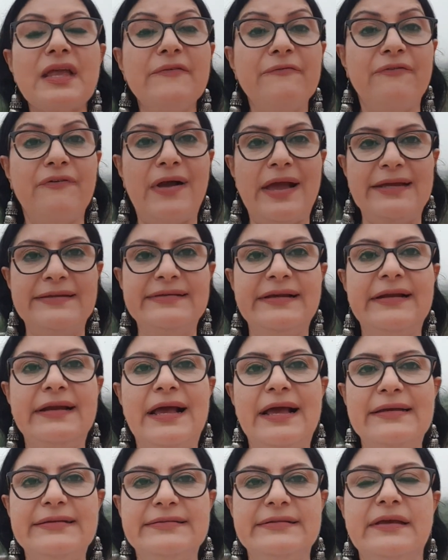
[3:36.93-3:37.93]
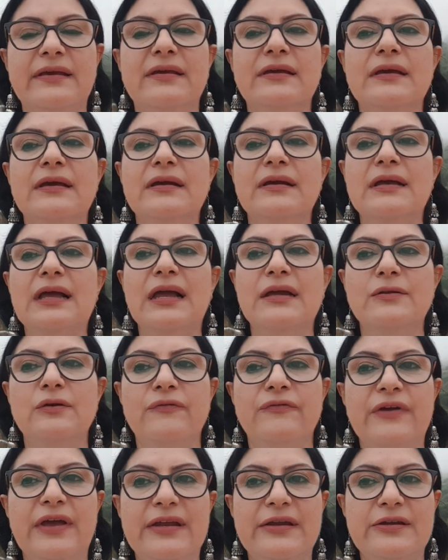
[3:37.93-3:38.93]
vitalizing kind
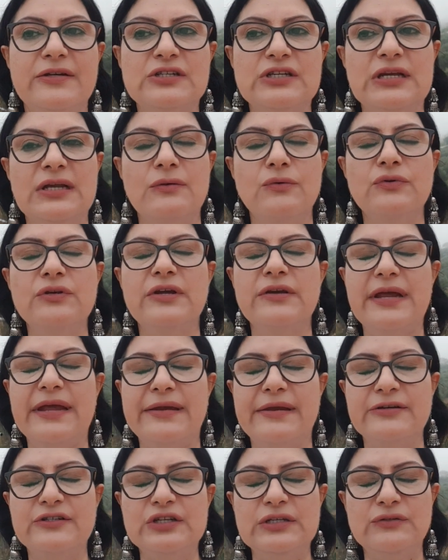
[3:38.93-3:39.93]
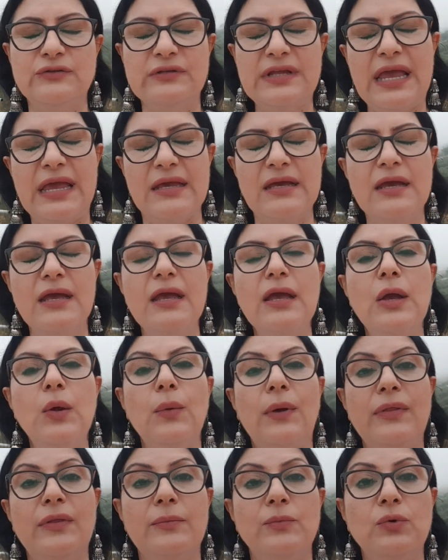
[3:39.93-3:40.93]
of energy, lunar energy today.
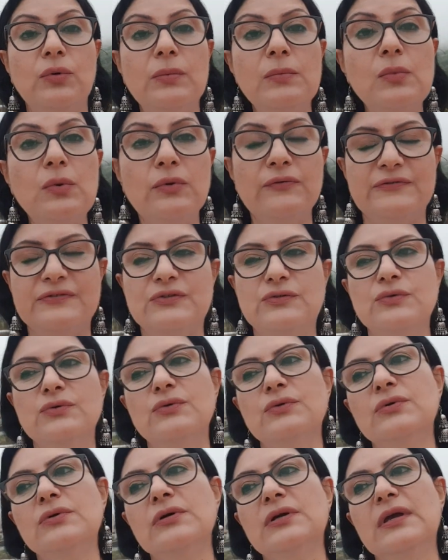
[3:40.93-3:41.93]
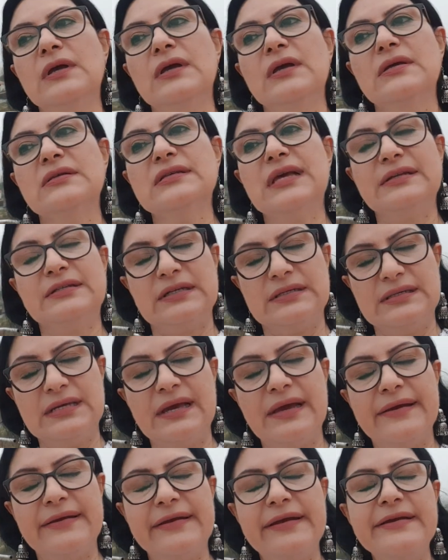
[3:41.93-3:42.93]
When the moon moves to
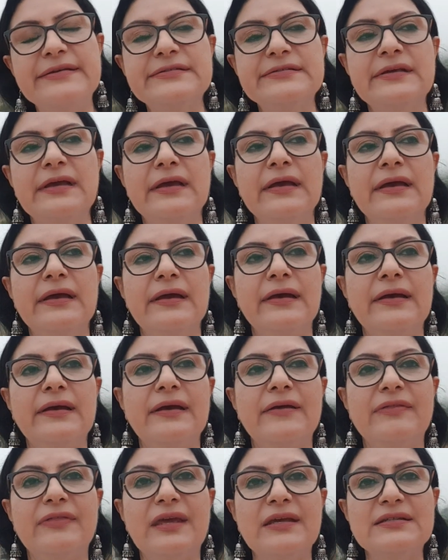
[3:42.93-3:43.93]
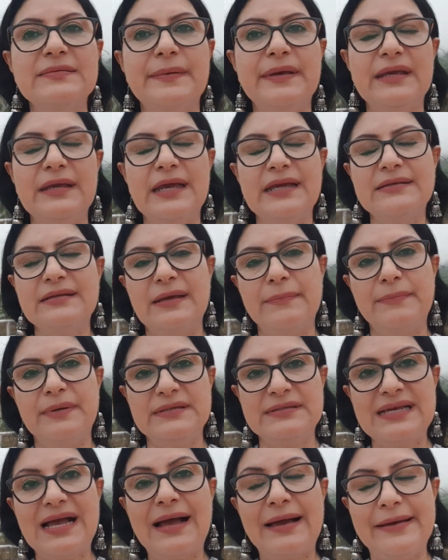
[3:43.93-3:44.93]
Sagittarius, things may get a
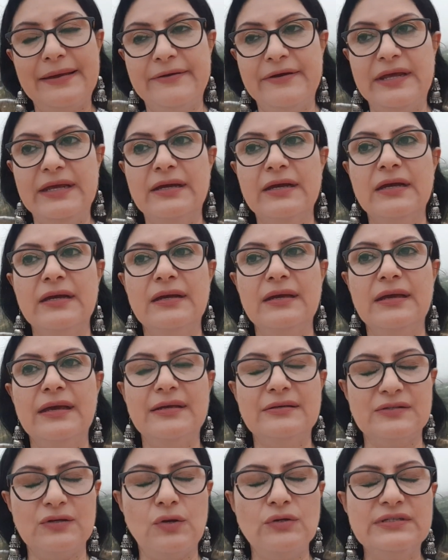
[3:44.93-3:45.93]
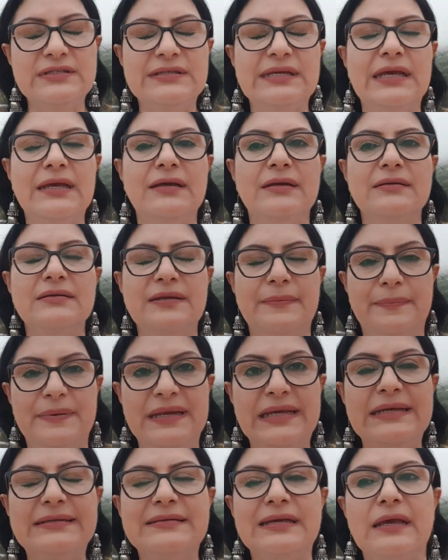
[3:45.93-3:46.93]
bit tiring, exhausting,
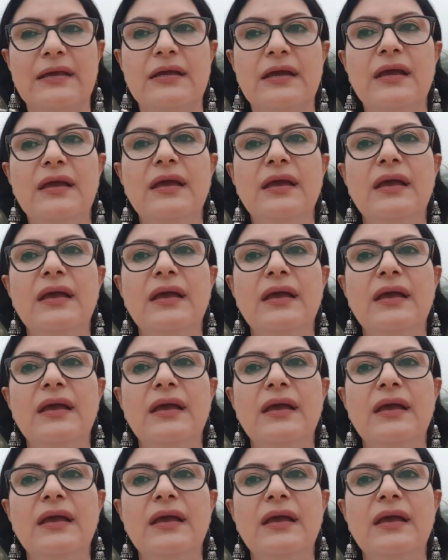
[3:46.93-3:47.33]
depleting.